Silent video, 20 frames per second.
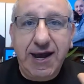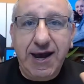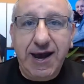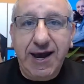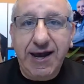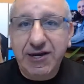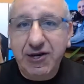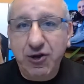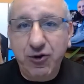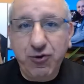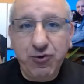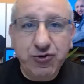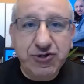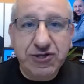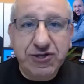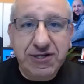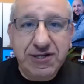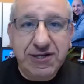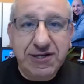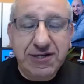I
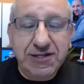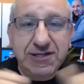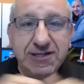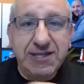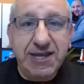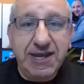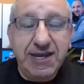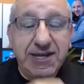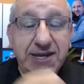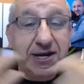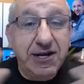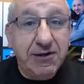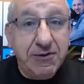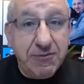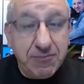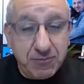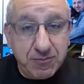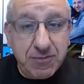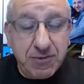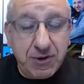closed the
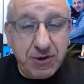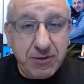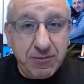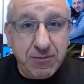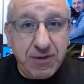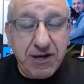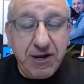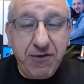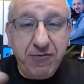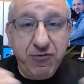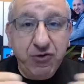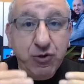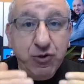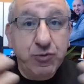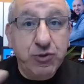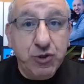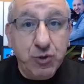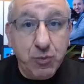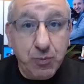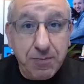daycare. Many of
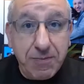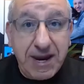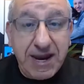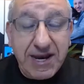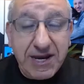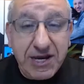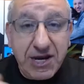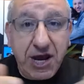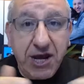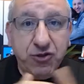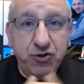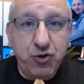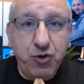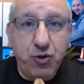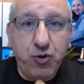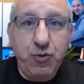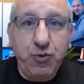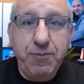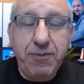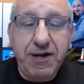you may not
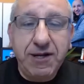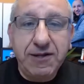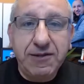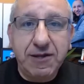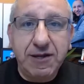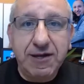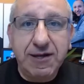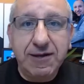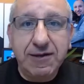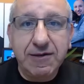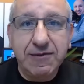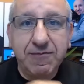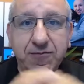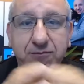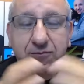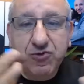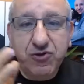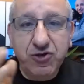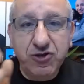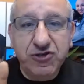know, but
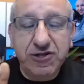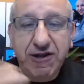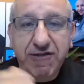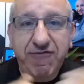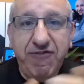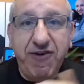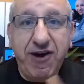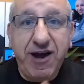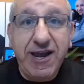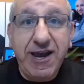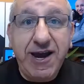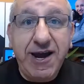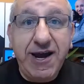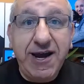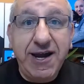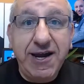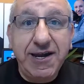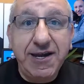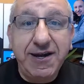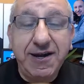just
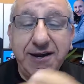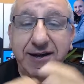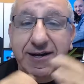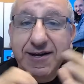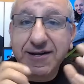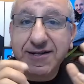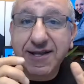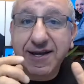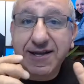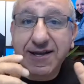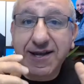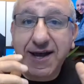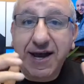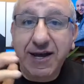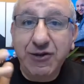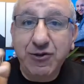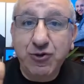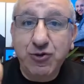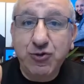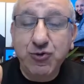FYI that
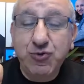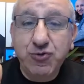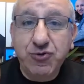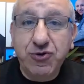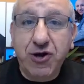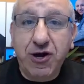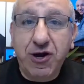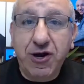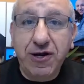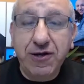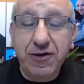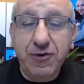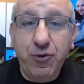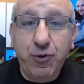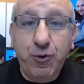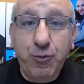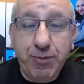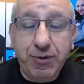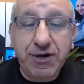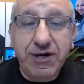I do
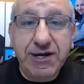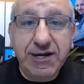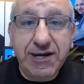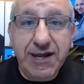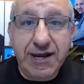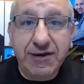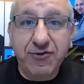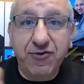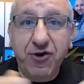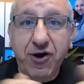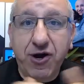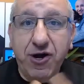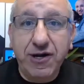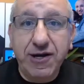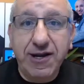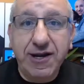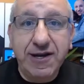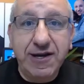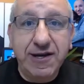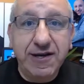operate and
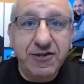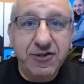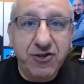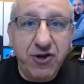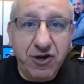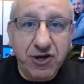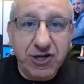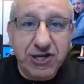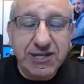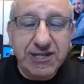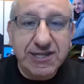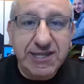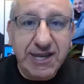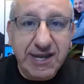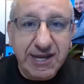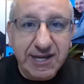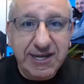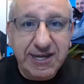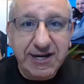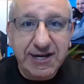run a doggy
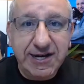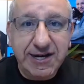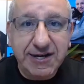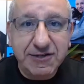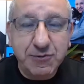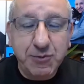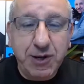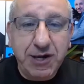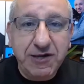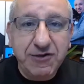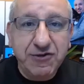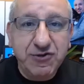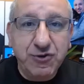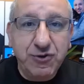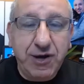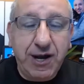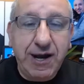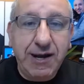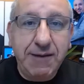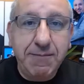daycare as well.
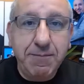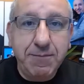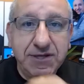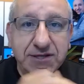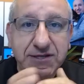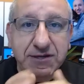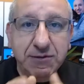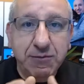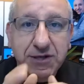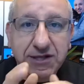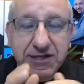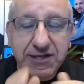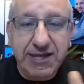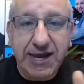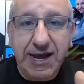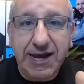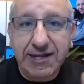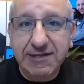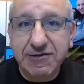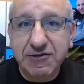So I'm busy with
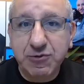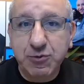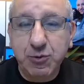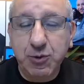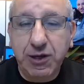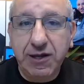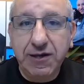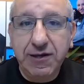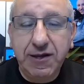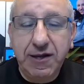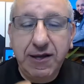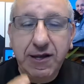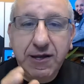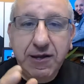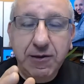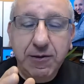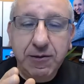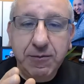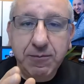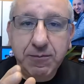that as well.
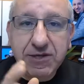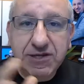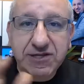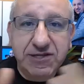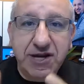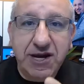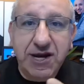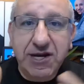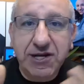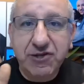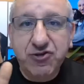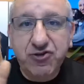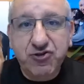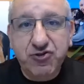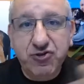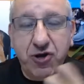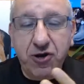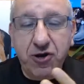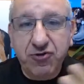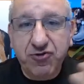And beside
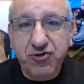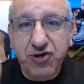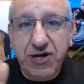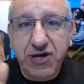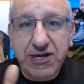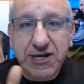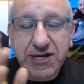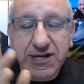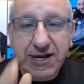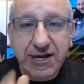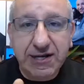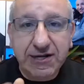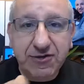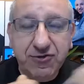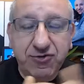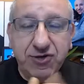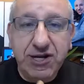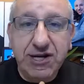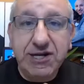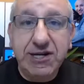dog training and
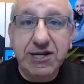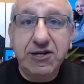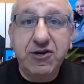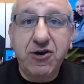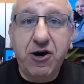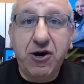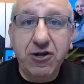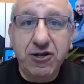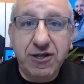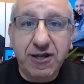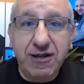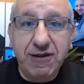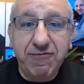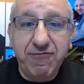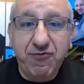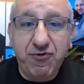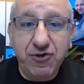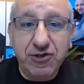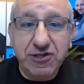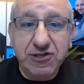creating
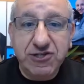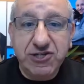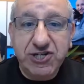content for the